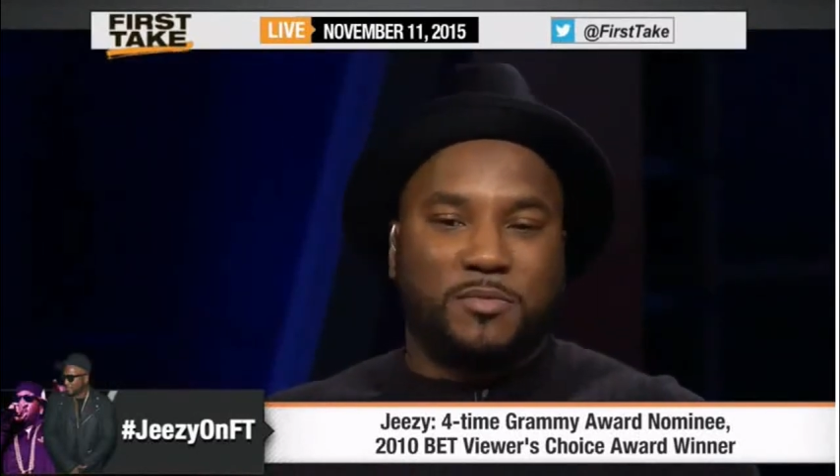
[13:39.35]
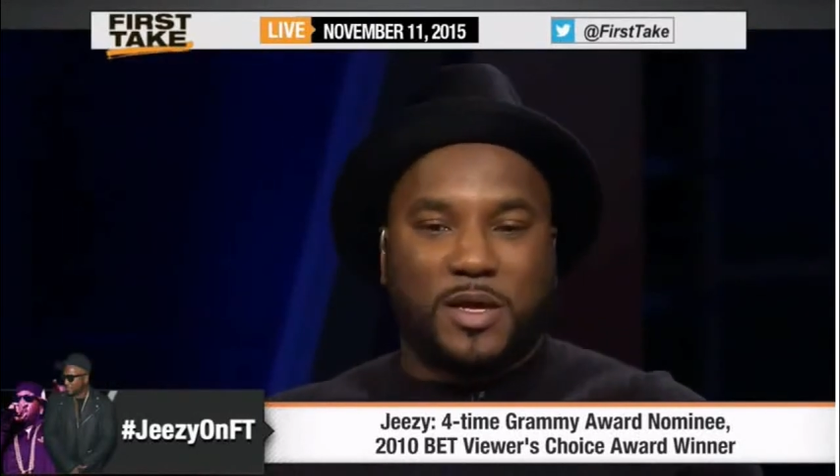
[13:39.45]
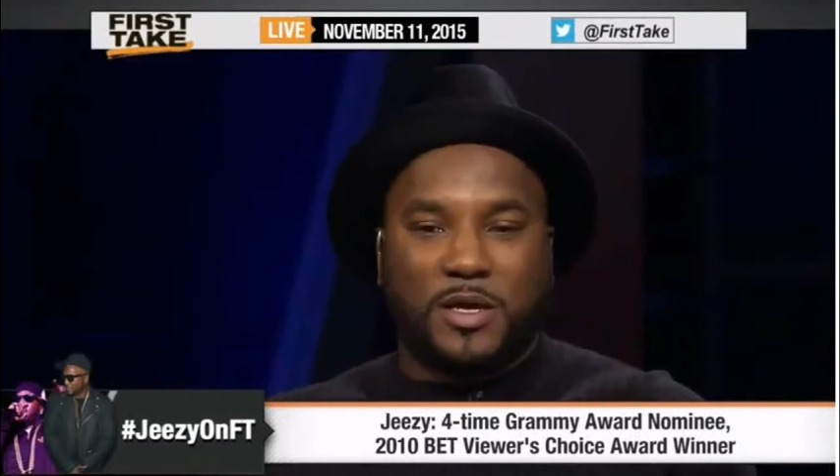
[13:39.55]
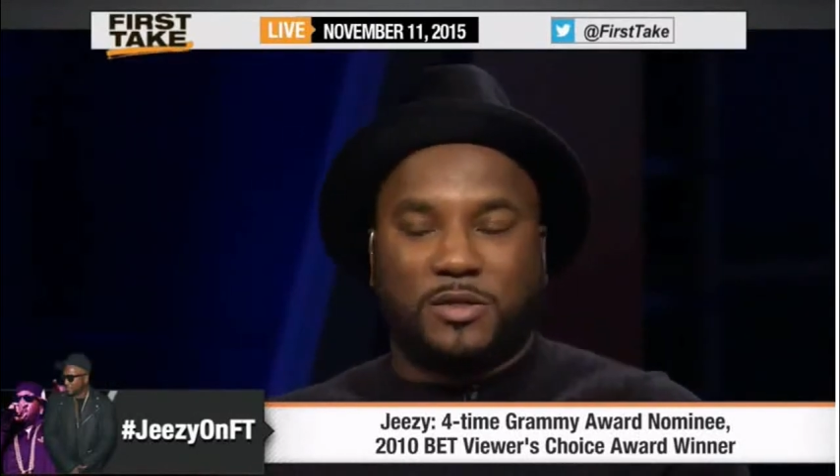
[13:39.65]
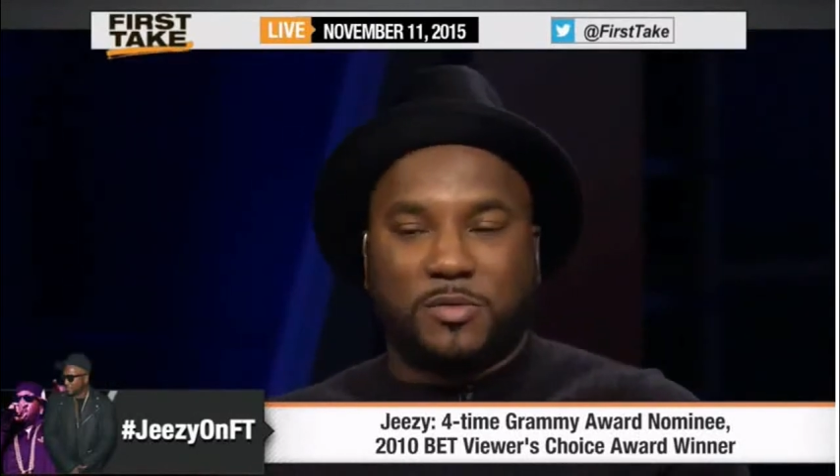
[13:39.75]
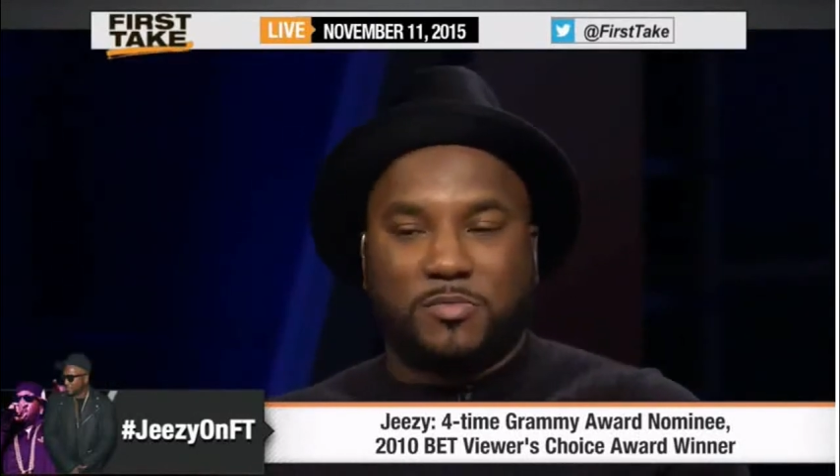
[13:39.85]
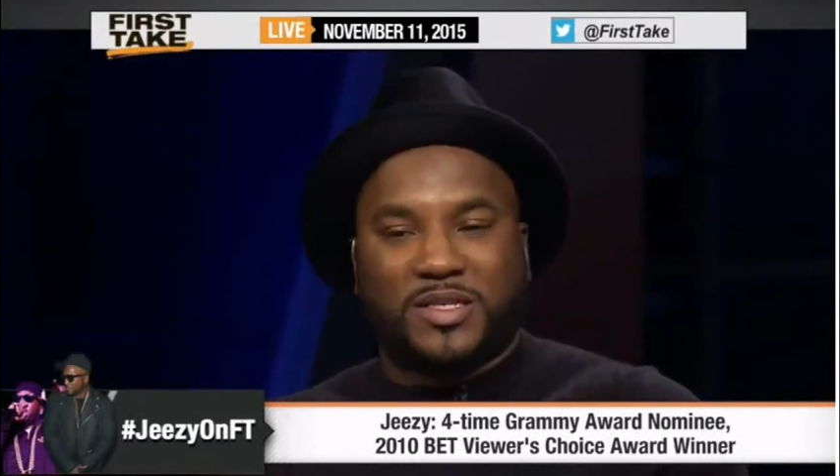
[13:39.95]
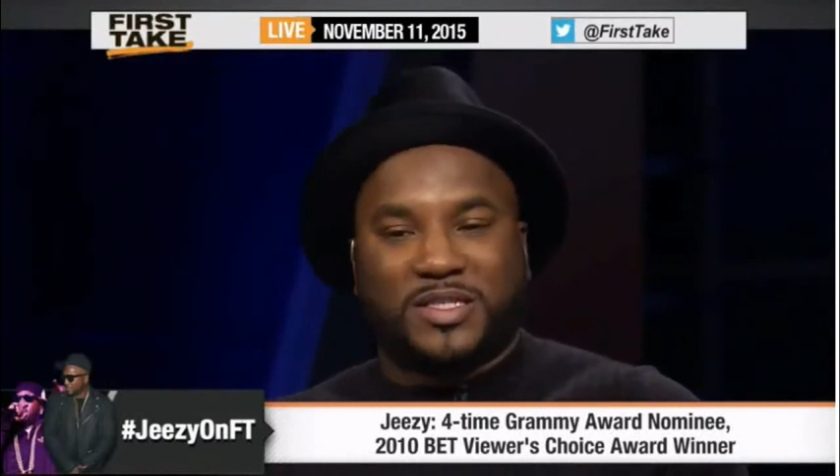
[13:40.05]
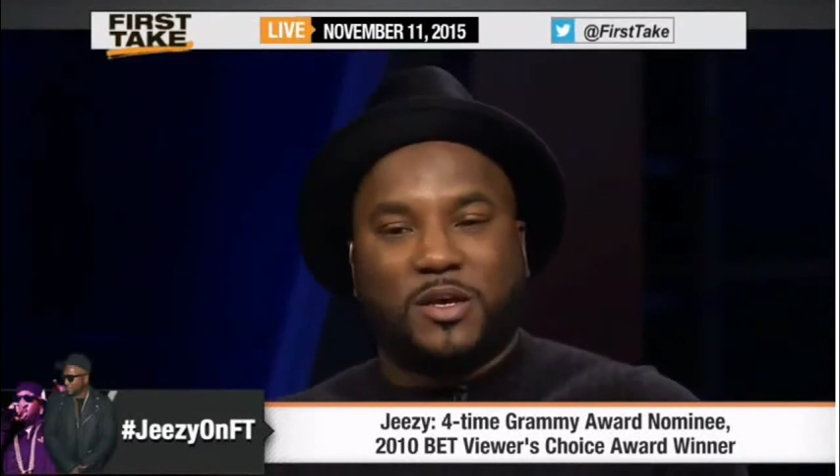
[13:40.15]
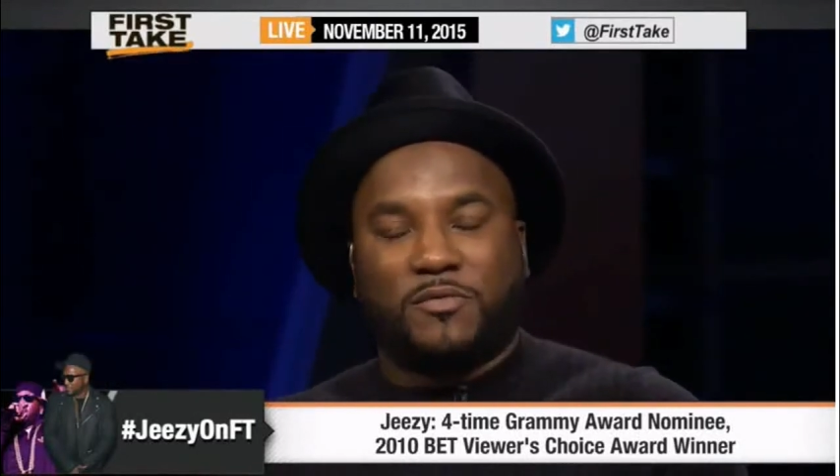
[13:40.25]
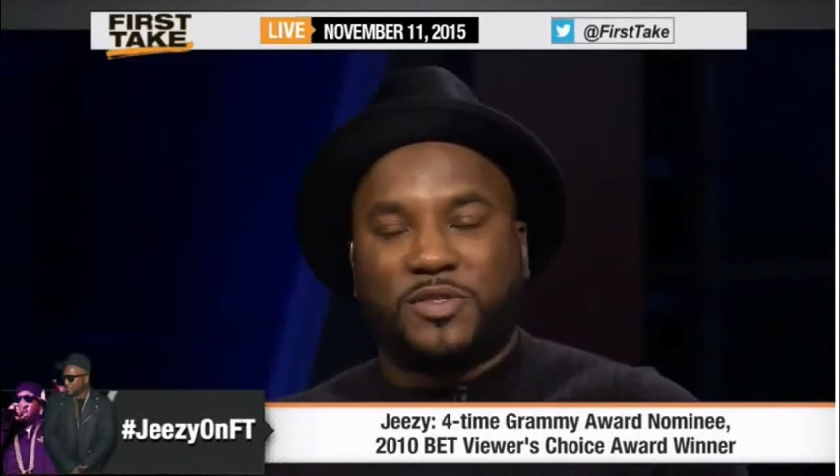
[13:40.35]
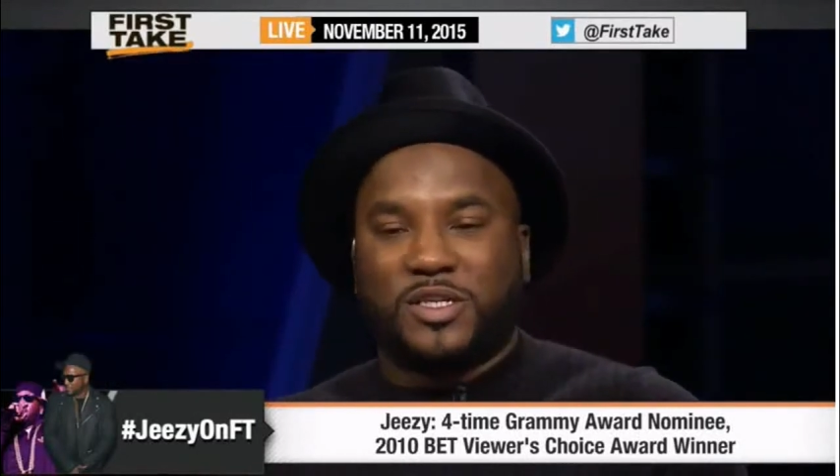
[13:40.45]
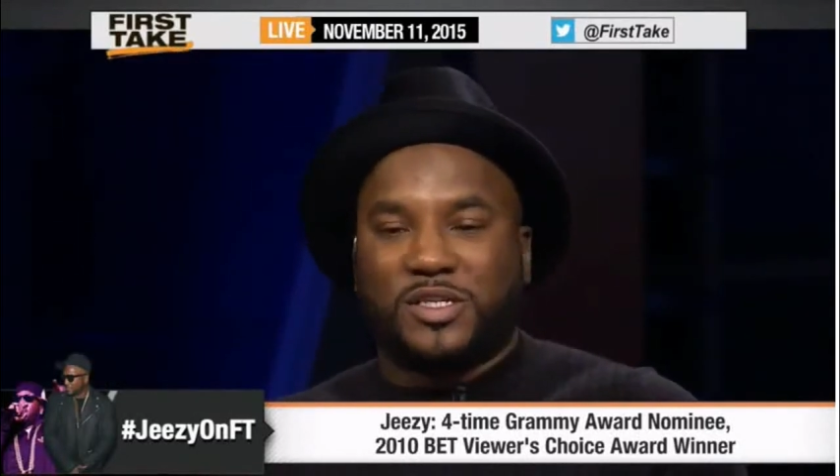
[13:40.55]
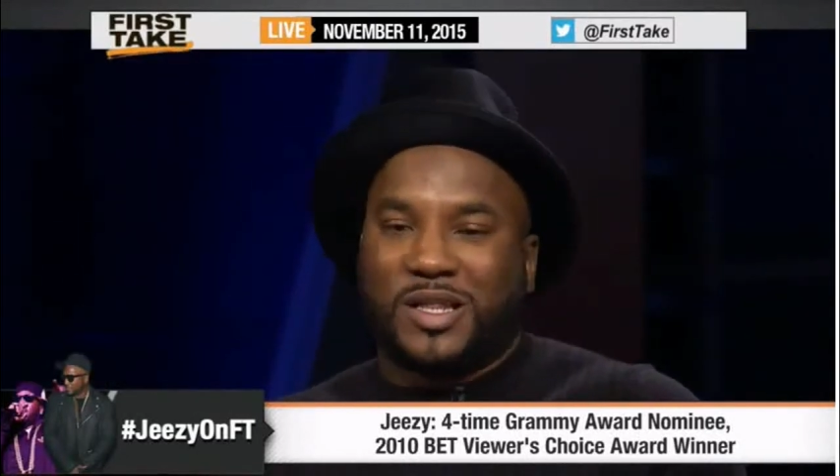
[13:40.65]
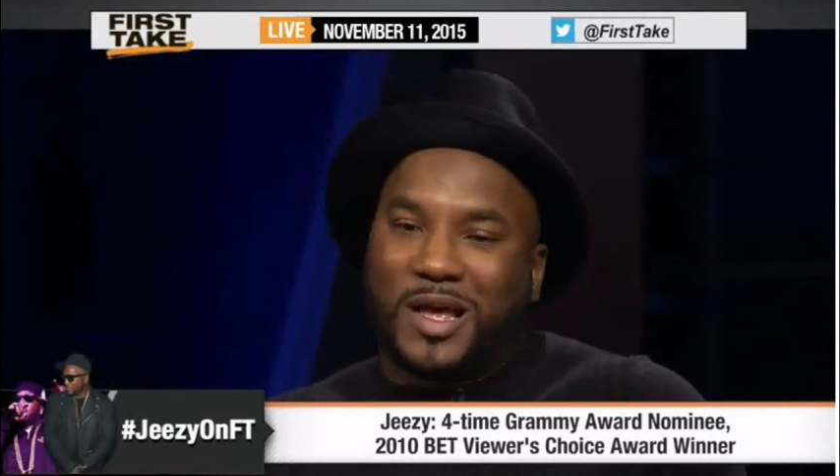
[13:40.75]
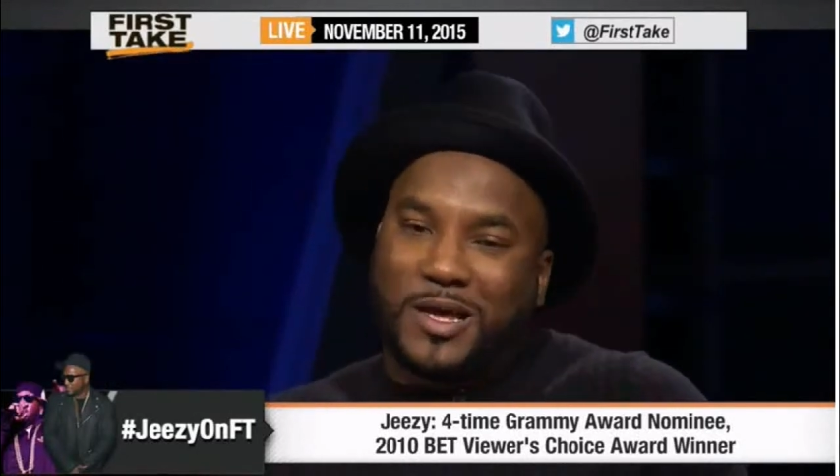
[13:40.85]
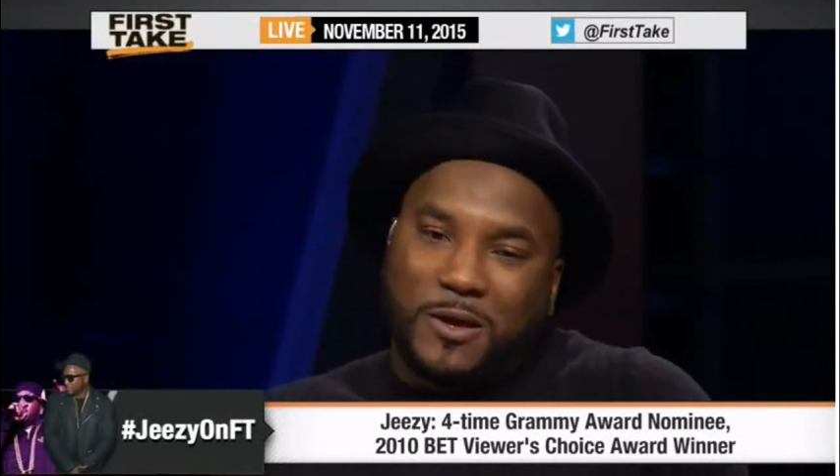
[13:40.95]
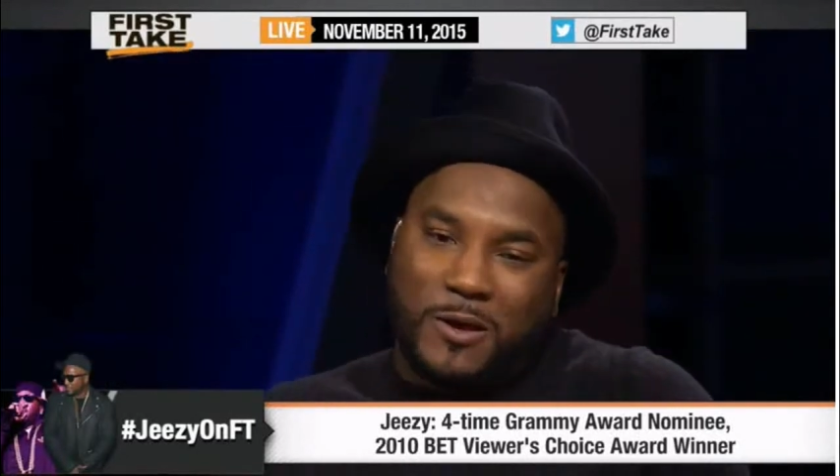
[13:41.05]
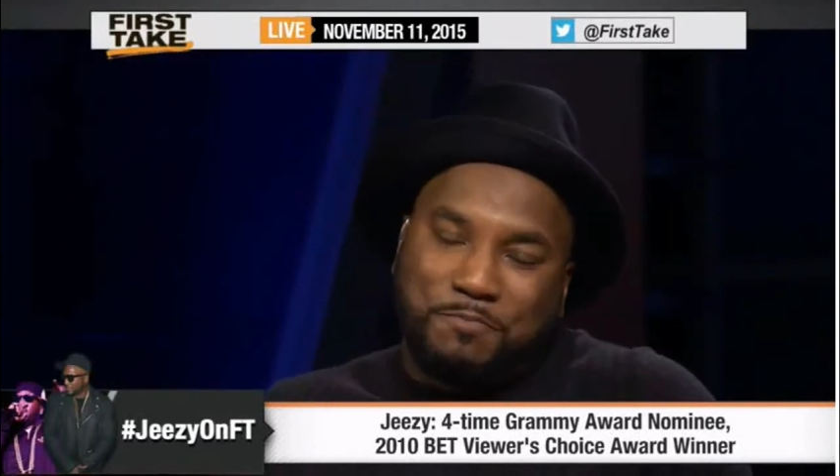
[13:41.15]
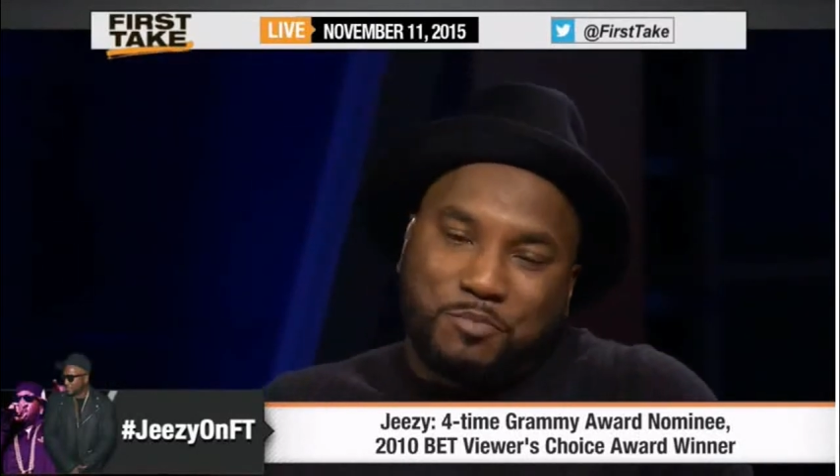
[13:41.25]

man, to myself, is just like,